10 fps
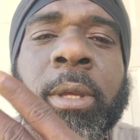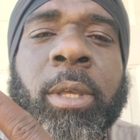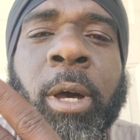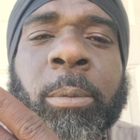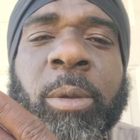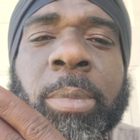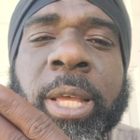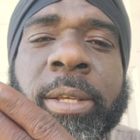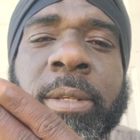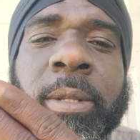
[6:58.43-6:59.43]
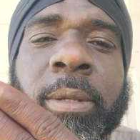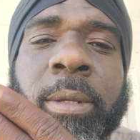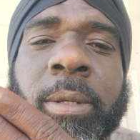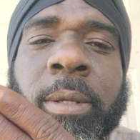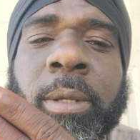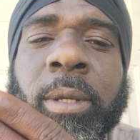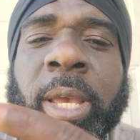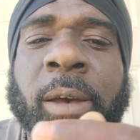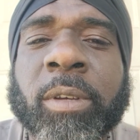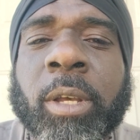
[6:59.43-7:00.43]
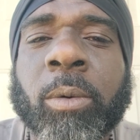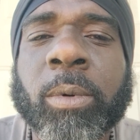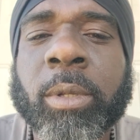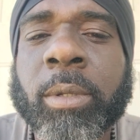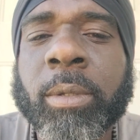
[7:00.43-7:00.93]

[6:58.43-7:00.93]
y'all be blessed. Have a good one.